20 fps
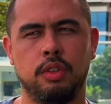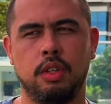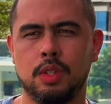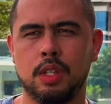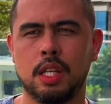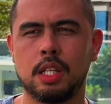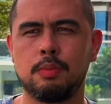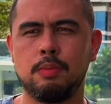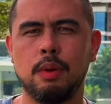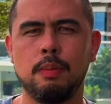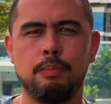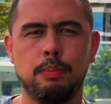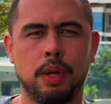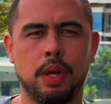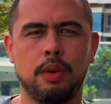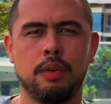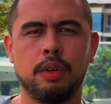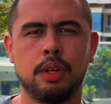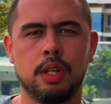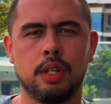There's been
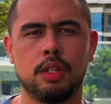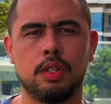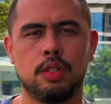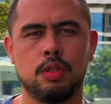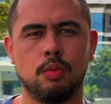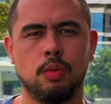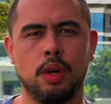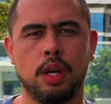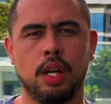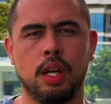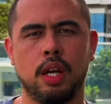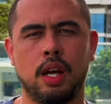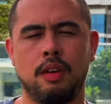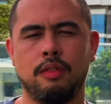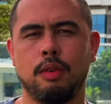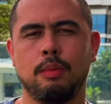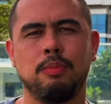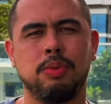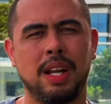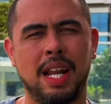periods where
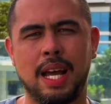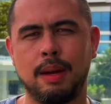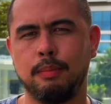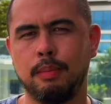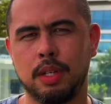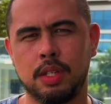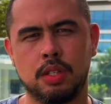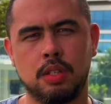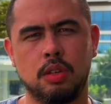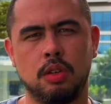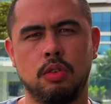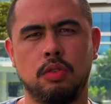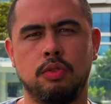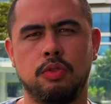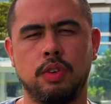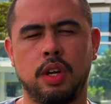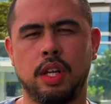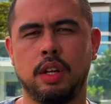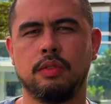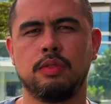I've applied
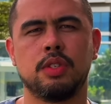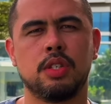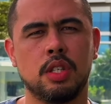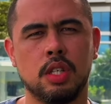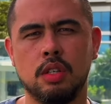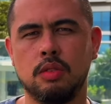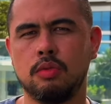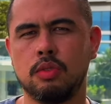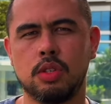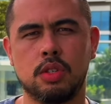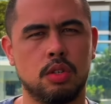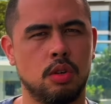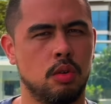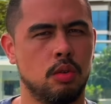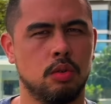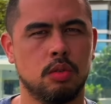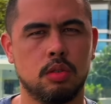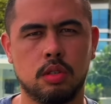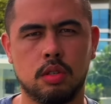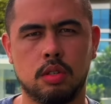myself and I've seen
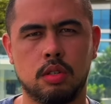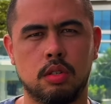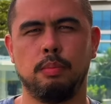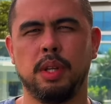results,